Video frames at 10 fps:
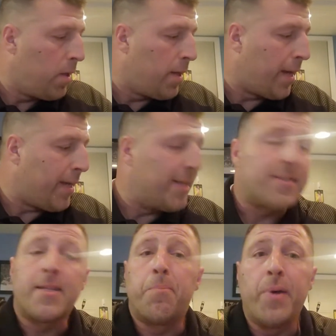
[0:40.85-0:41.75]

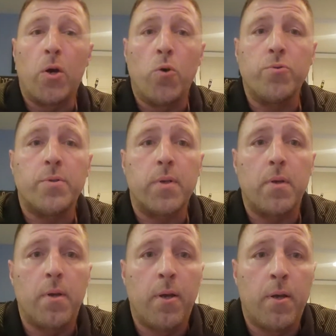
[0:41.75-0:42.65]
against the Bills,
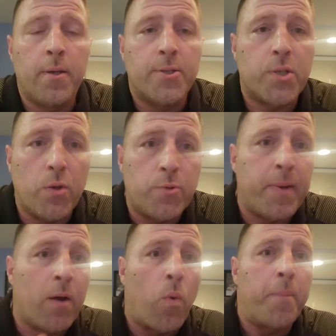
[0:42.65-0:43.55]
excuse
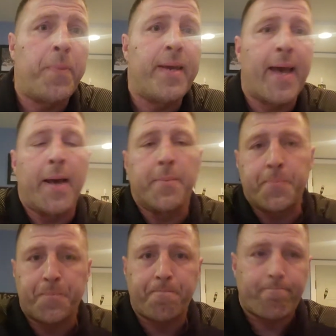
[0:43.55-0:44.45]
me, at 1 p.m.
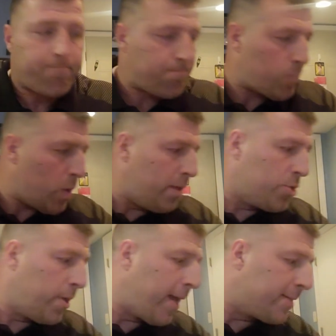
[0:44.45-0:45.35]

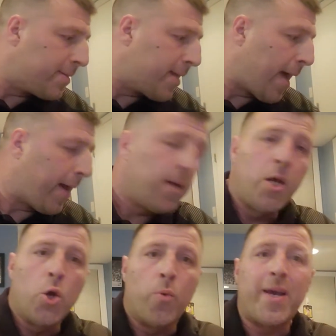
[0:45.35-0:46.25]
So that's,
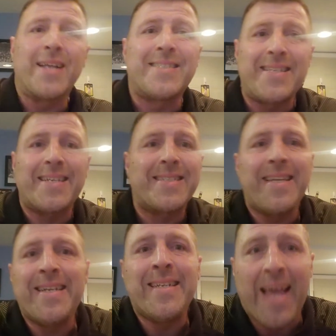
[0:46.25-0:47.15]
we got
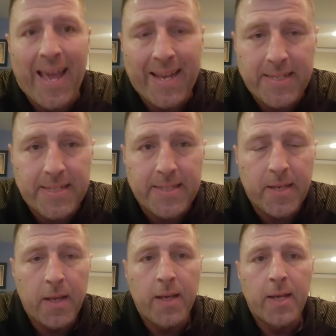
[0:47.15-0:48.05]
16 days
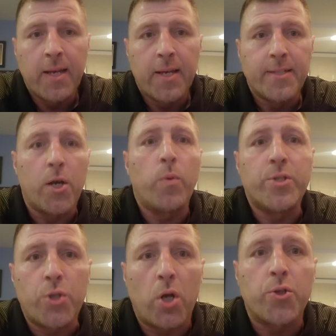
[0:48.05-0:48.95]
till we
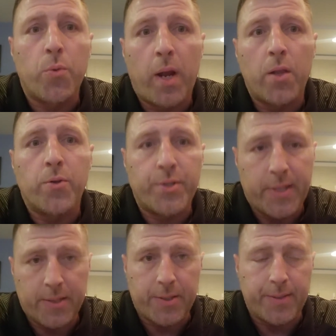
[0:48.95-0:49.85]
start the regular
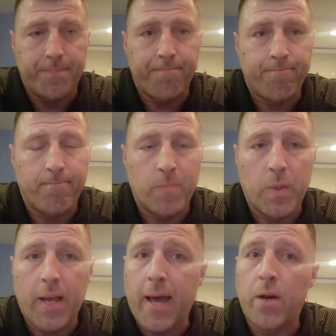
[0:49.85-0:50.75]
season.
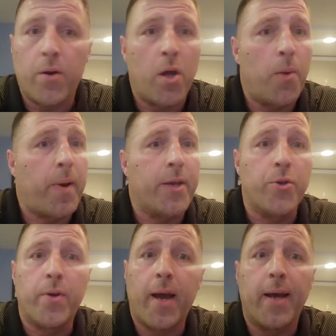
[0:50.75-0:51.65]
I don't know about
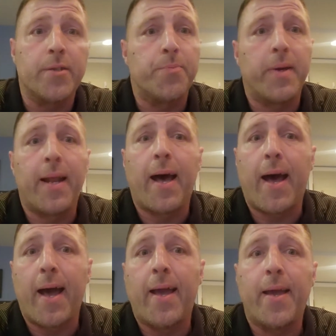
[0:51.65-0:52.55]
you guys, but
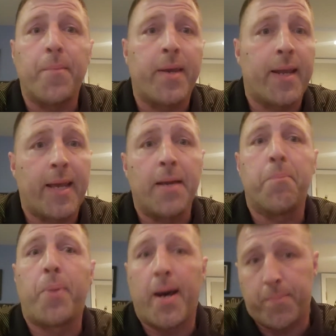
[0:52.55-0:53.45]
I am getting
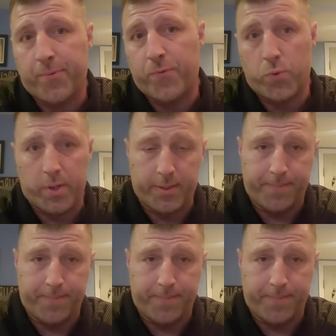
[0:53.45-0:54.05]
pumped for it.